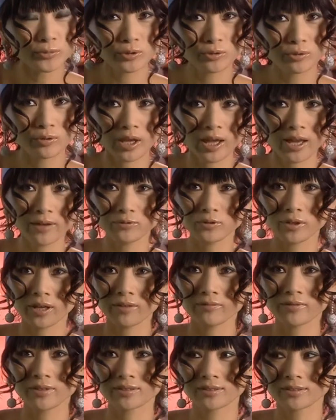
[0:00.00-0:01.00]
You don't have to
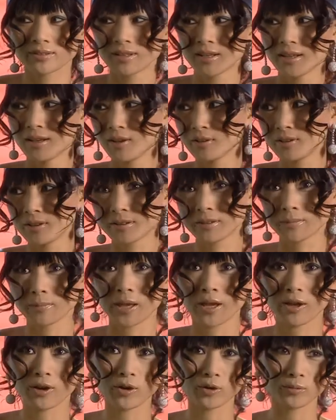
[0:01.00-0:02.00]
have this is
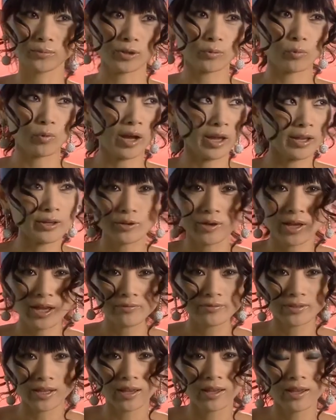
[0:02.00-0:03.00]
my home. Why you
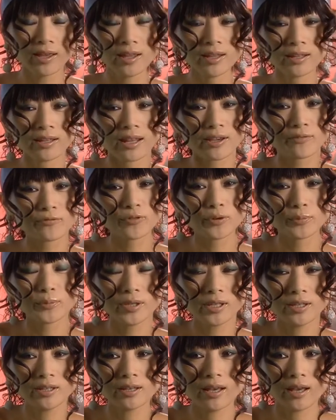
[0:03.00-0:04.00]
have that? Like for
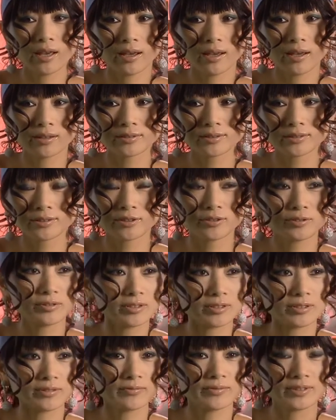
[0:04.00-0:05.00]
me, I still
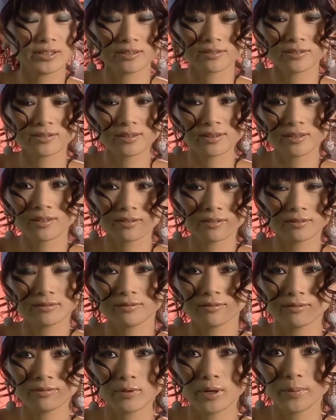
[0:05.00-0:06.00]
live in a
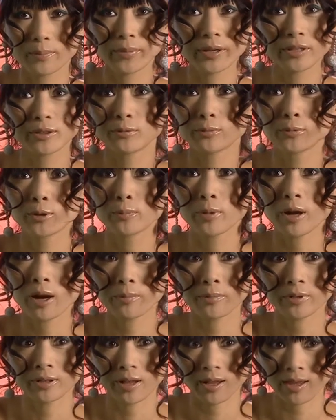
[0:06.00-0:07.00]
single 1-bedroom
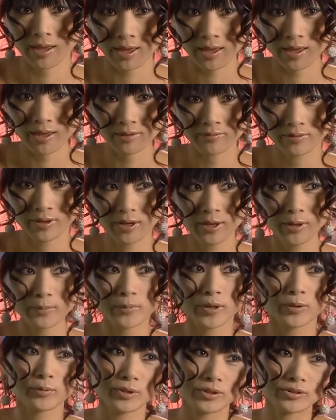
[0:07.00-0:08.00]
apartment I have,
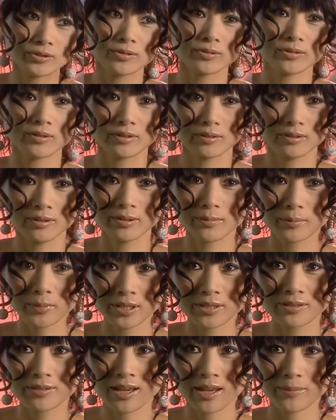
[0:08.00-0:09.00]
but which in the
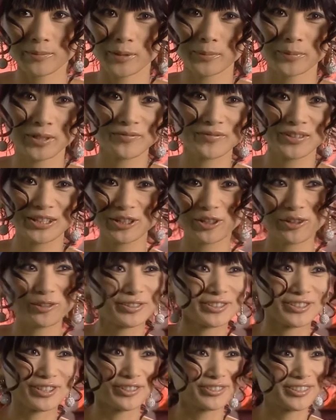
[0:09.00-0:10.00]
meantime, I'm living in all
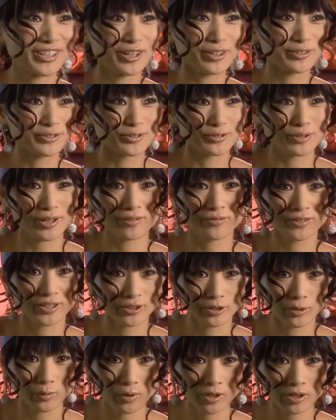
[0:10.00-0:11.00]
these hotels,
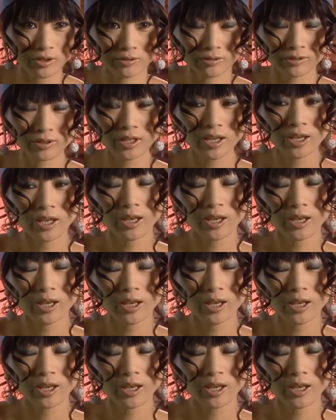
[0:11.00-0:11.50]
traveling the world.